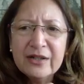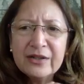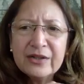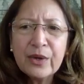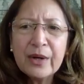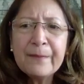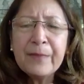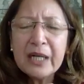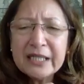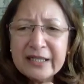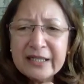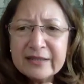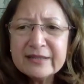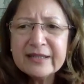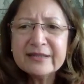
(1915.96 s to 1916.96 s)
through a
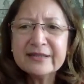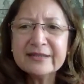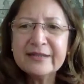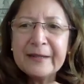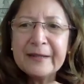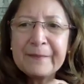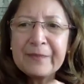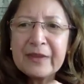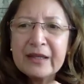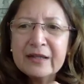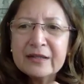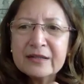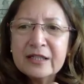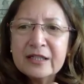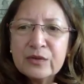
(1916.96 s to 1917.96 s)
buddy system
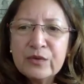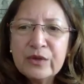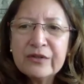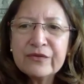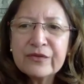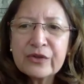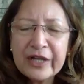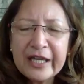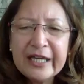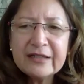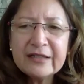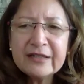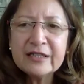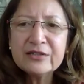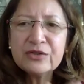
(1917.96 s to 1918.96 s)
that we have
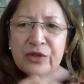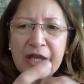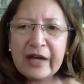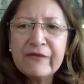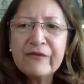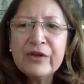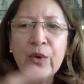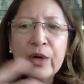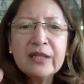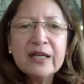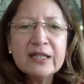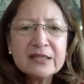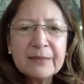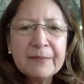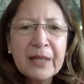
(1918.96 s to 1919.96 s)
created. So everyone
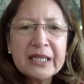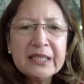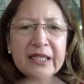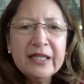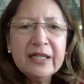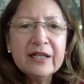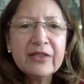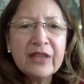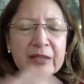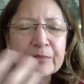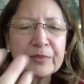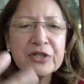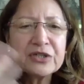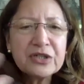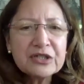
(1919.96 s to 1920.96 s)
has a buddy, and that
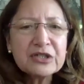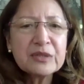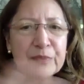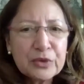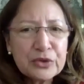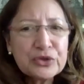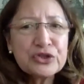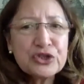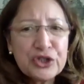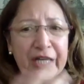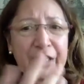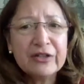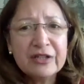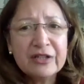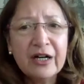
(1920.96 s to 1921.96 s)
person is supposed to check
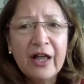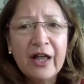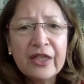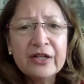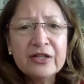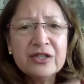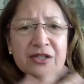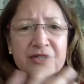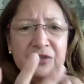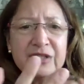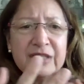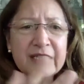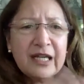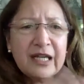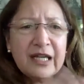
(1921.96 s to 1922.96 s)
on the other just to
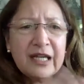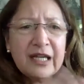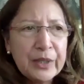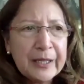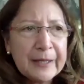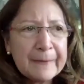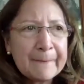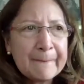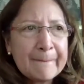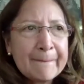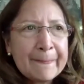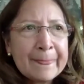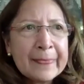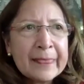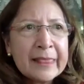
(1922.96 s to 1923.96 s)
see how they're doing.
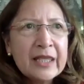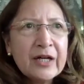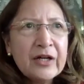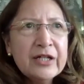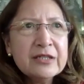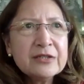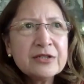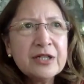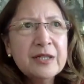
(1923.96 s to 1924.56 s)
Now, in